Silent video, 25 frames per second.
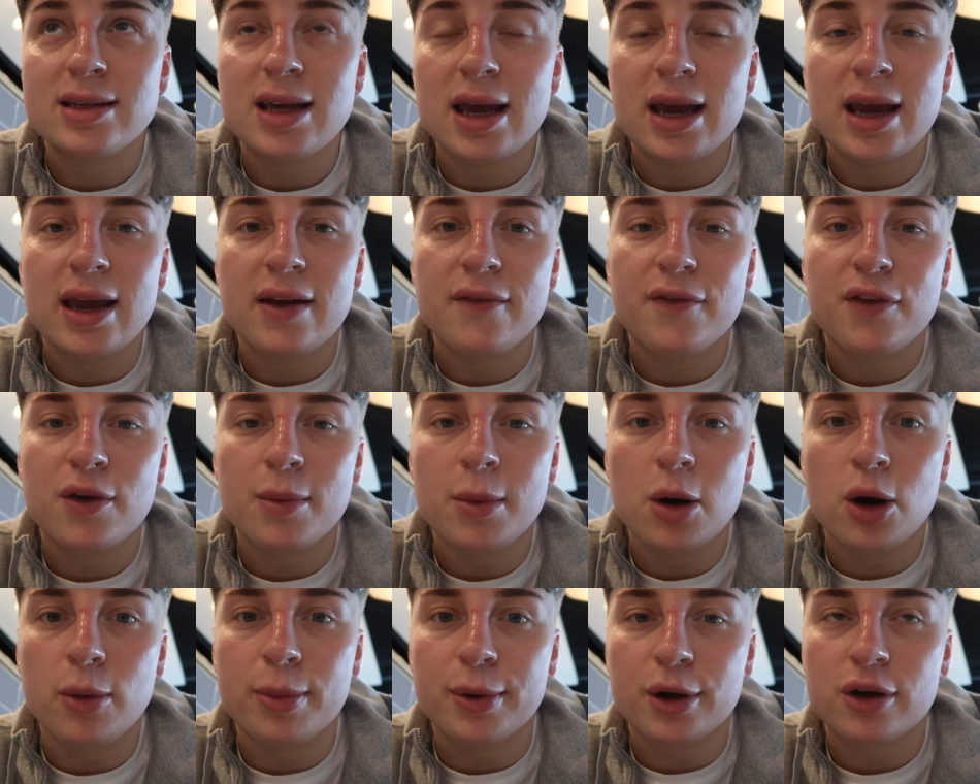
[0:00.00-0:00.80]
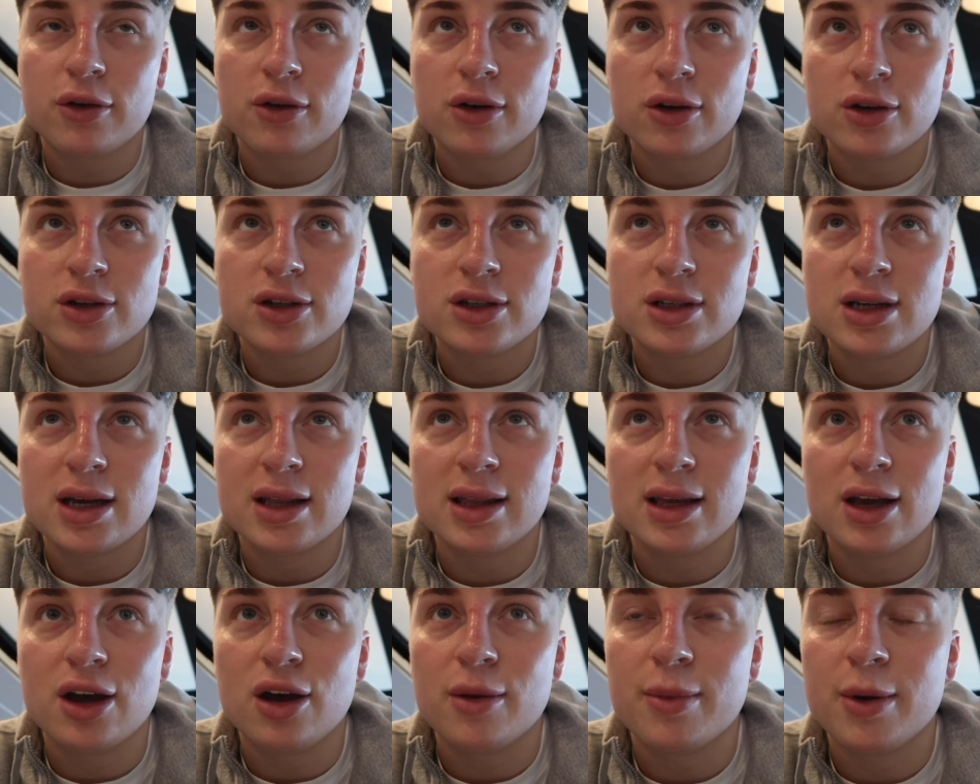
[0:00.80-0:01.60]
to eat from upper crust
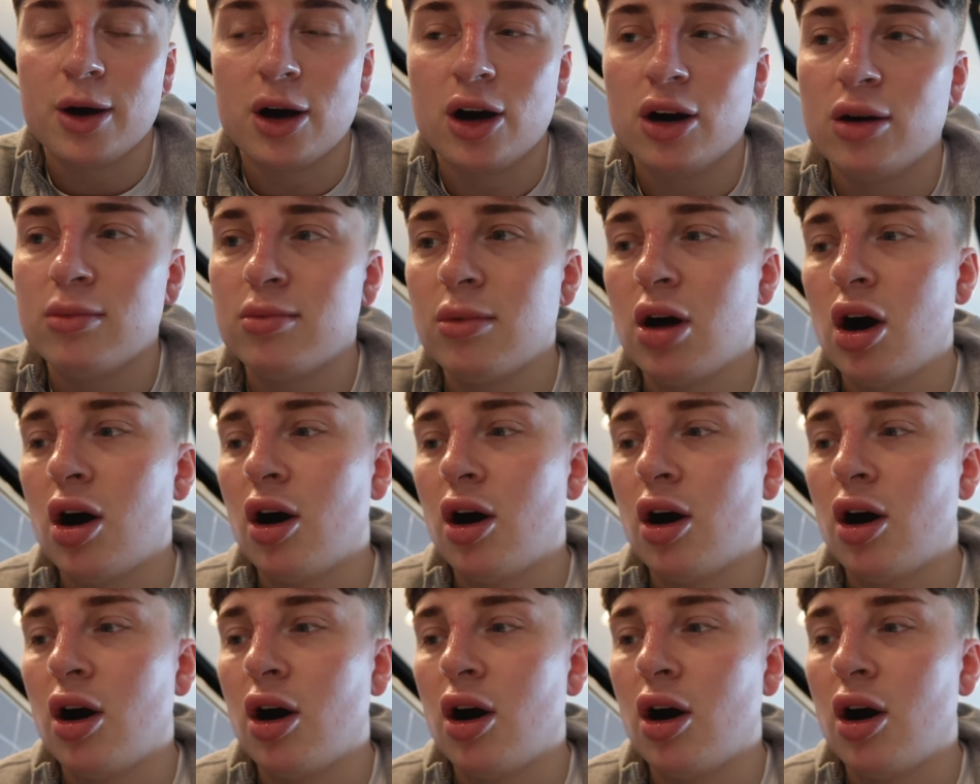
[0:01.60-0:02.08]
in the airport.